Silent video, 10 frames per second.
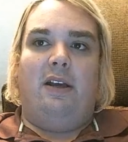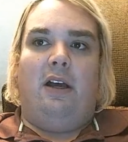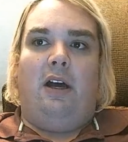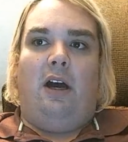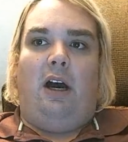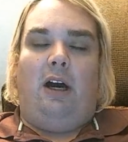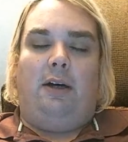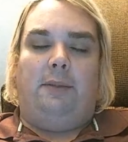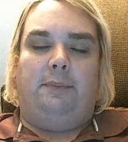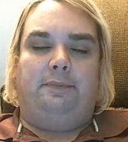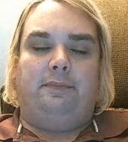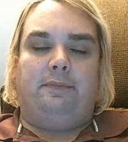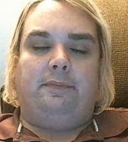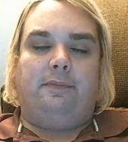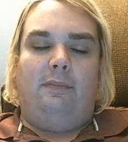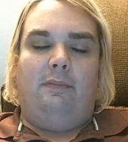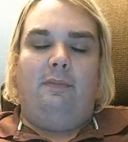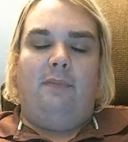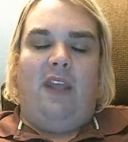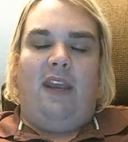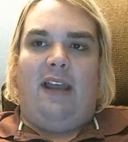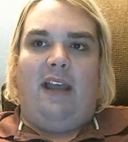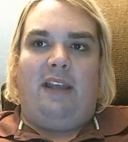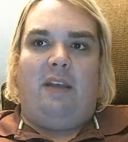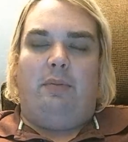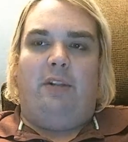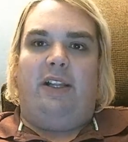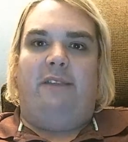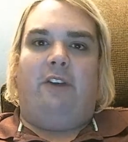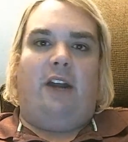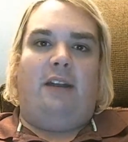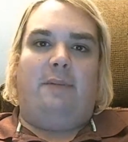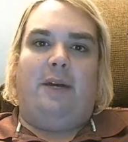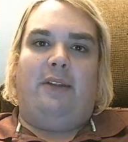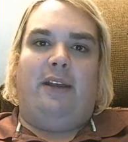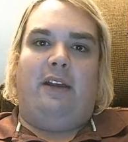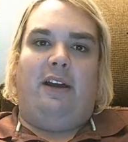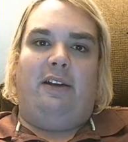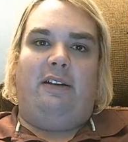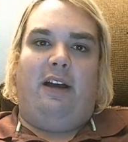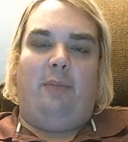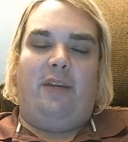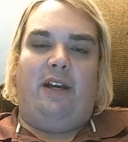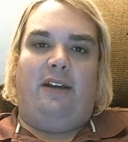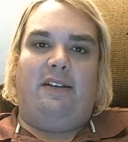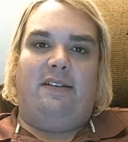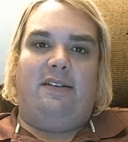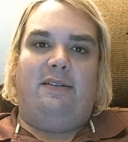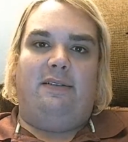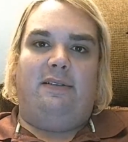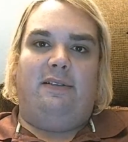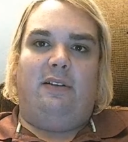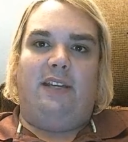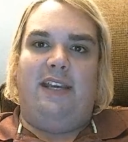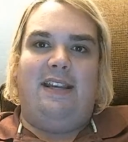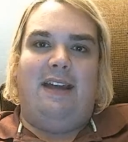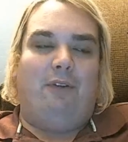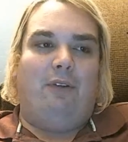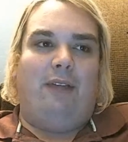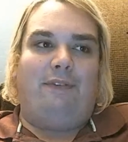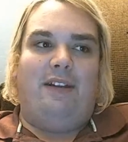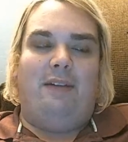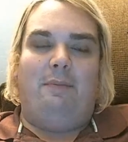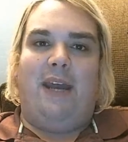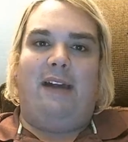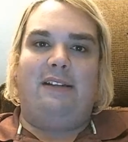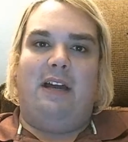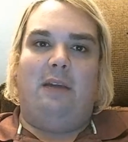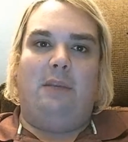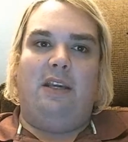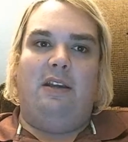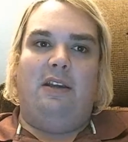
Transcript: Um, and I, I completely forgot about that guy, I'll be honest. He never left an impact on me.